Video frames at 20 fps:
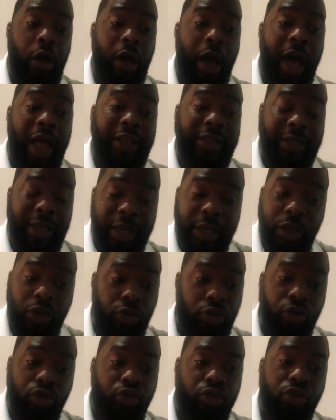and telling you
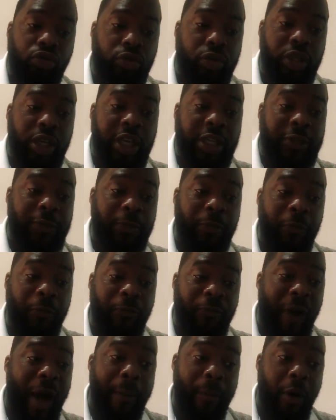the truth is
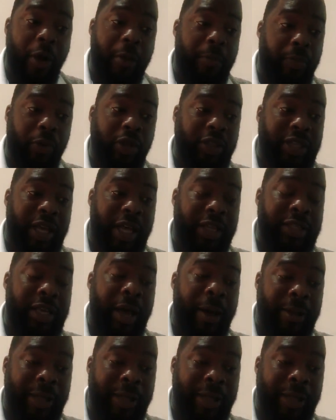far more important